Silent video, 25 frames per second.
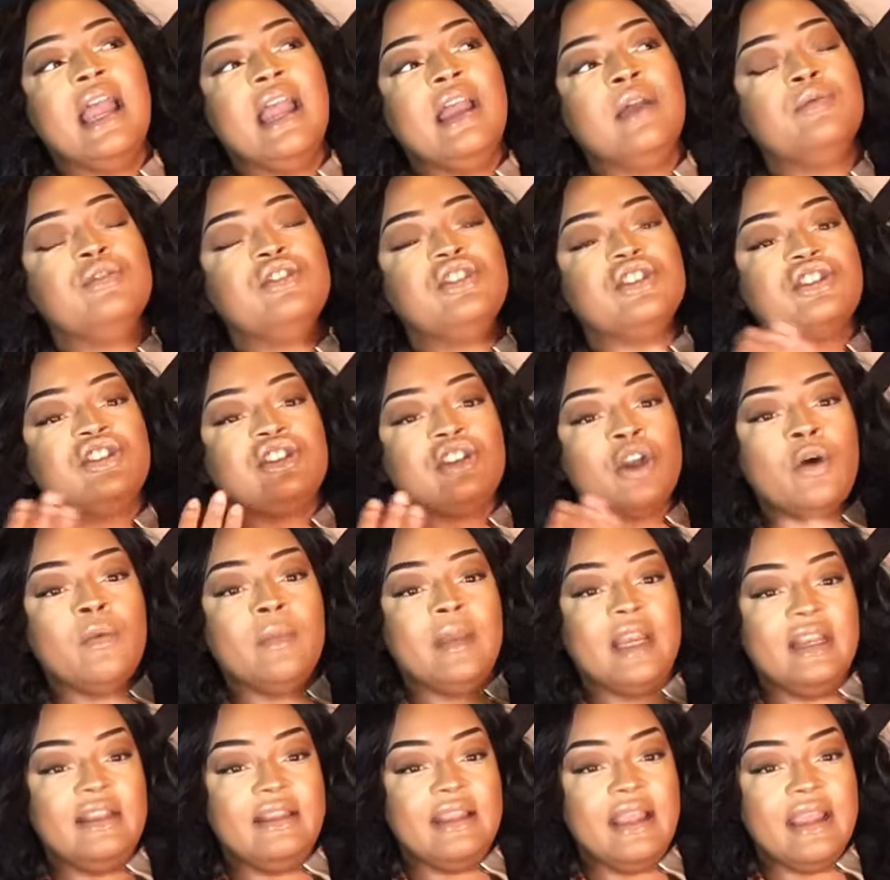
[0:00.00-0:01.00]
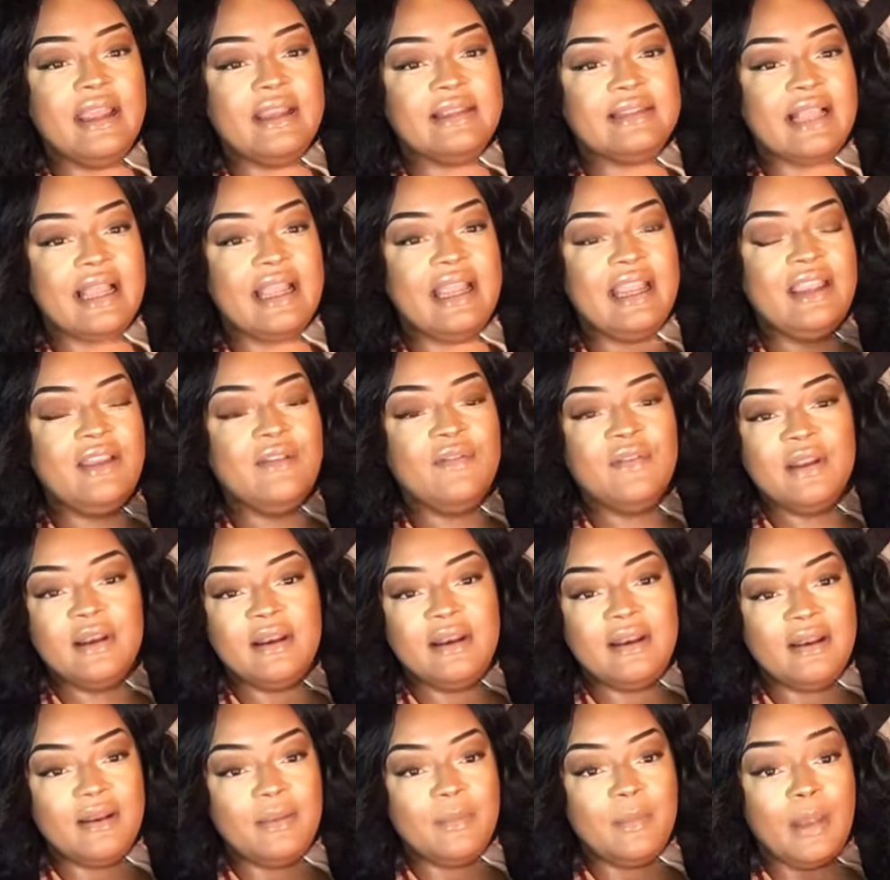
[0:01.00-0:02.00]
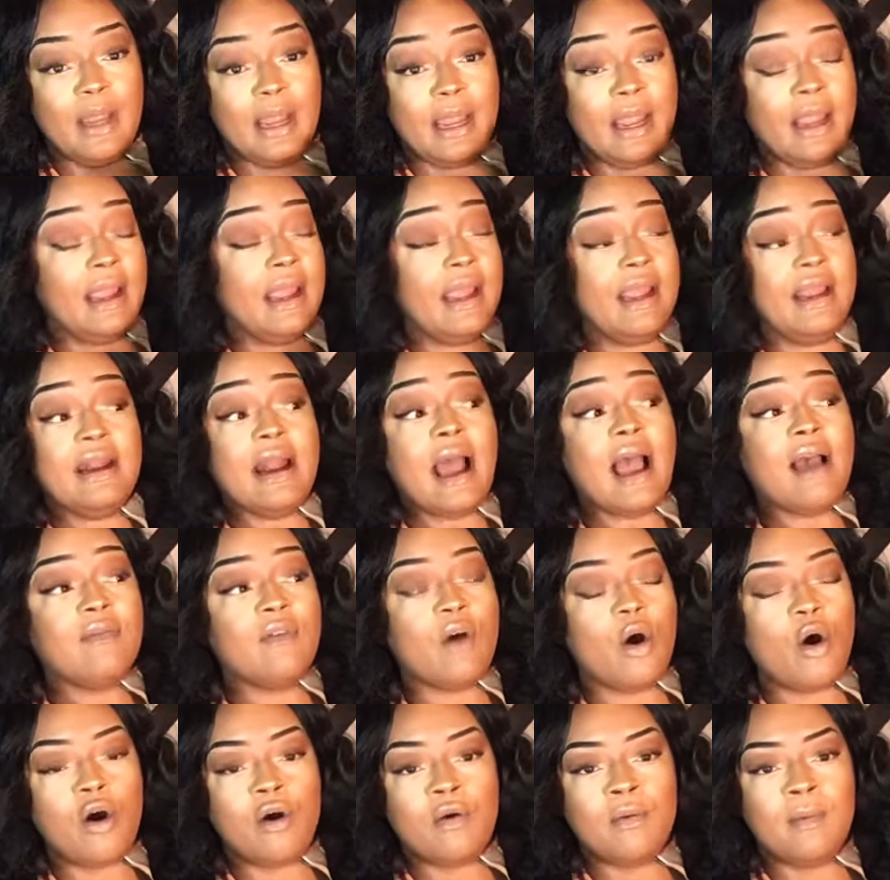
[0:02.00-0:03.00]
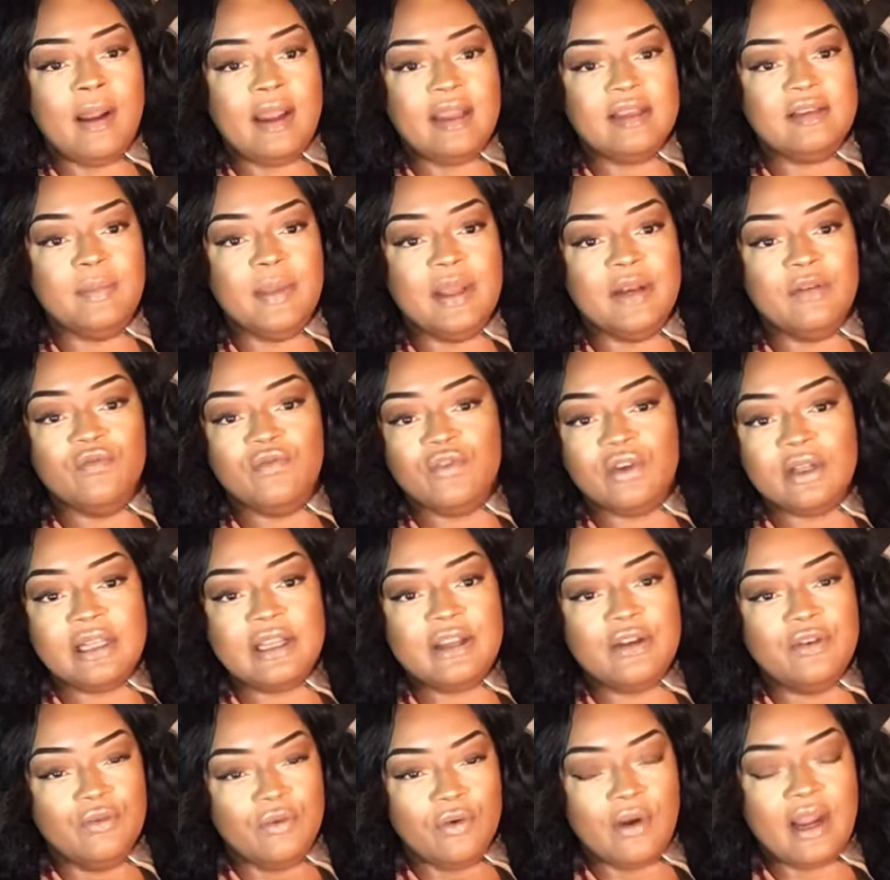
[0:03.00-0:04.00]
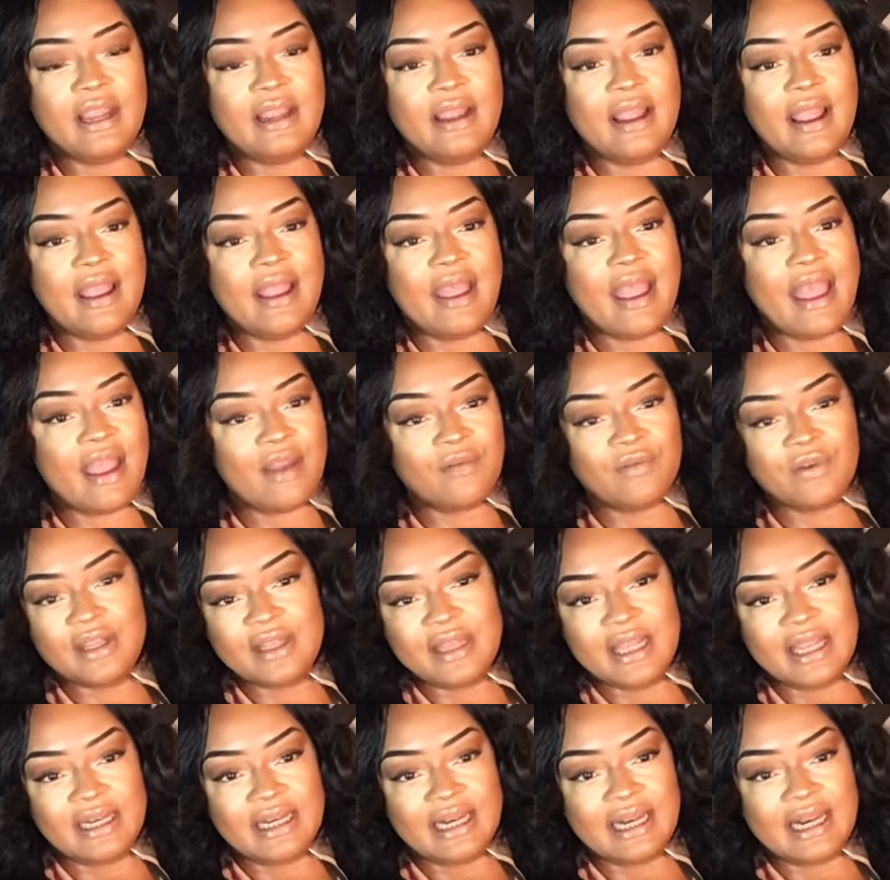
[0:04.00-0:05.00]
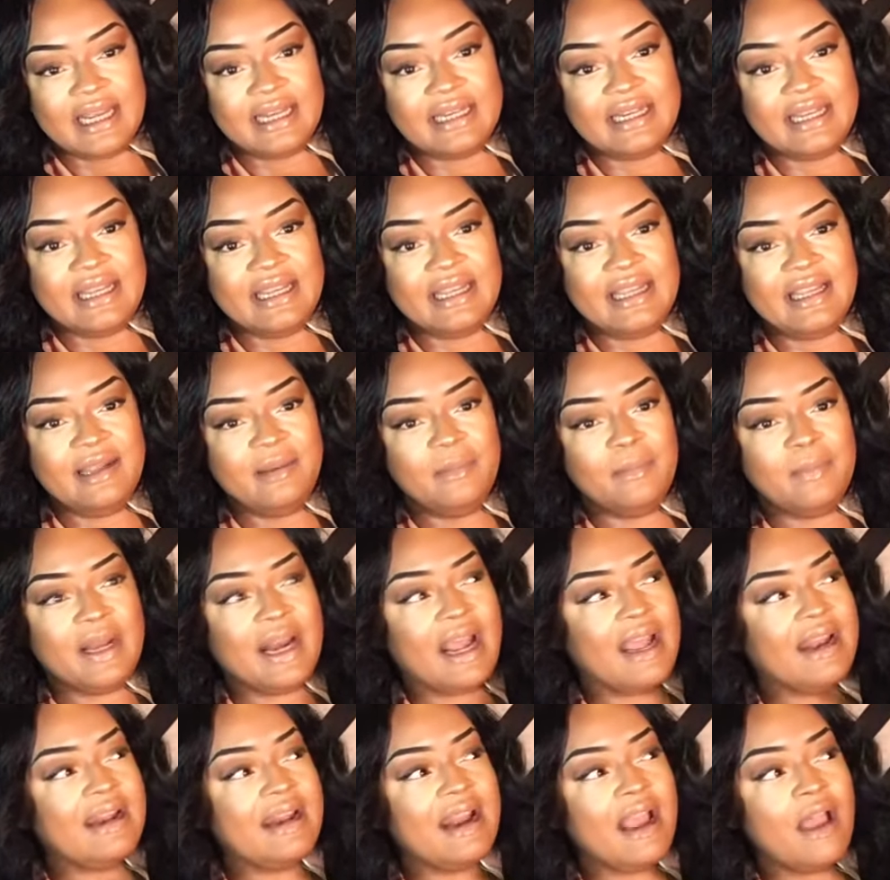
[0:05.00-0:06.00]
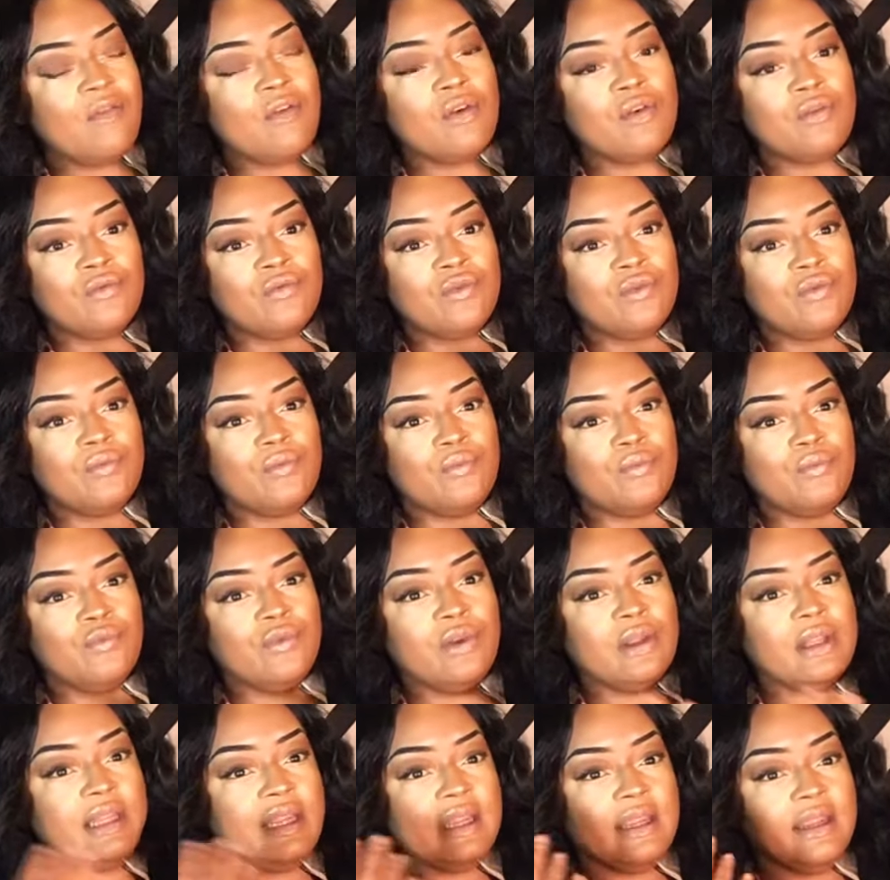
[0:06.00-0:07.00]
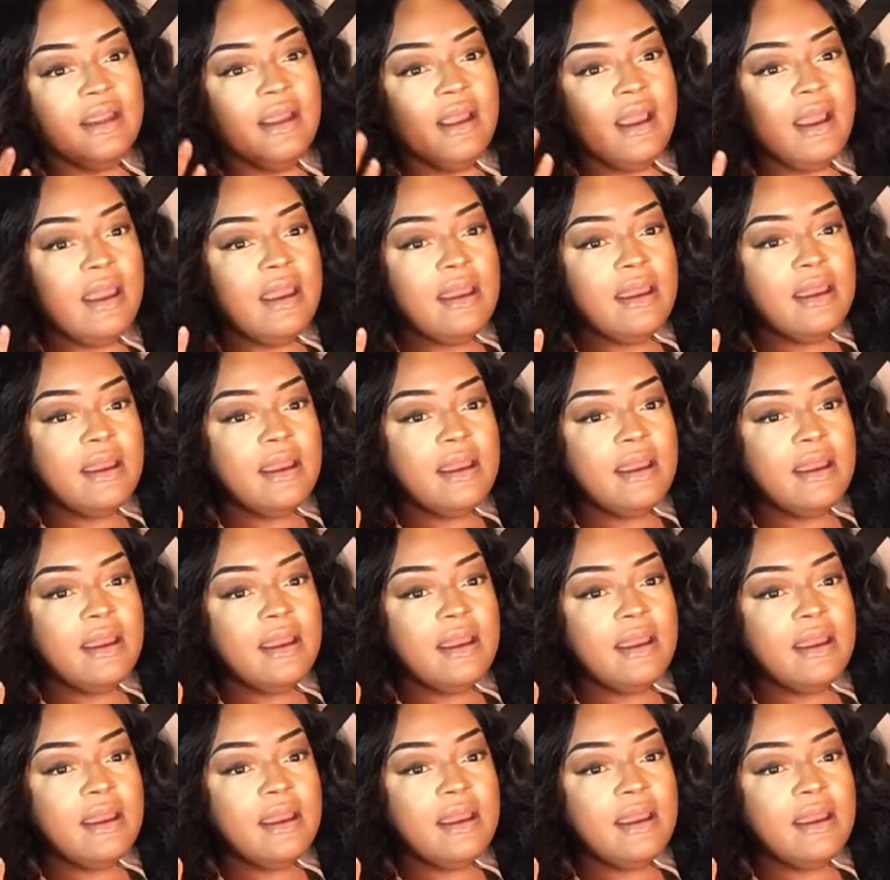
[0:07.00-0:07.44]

it was just so many things like even and i've always been really great at everything that i did but i never really